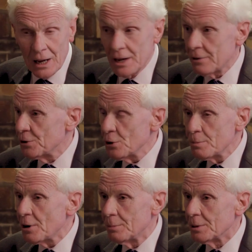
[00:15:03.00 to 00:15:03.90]
I have no
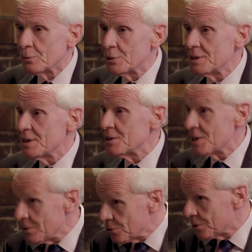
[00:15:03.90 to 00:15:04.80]
problem with the
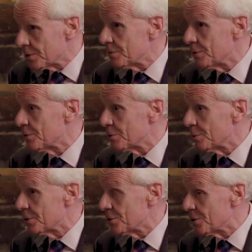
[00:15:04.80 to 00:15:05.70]
intentions of those who
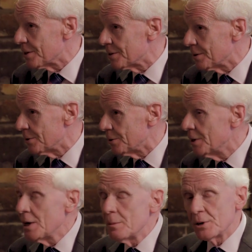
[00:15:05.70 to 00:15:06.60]
want to change the law,
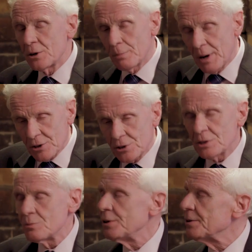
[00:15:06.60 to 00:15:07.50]
but compassion
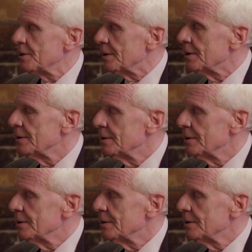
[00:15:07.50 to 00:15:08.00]
is one thing,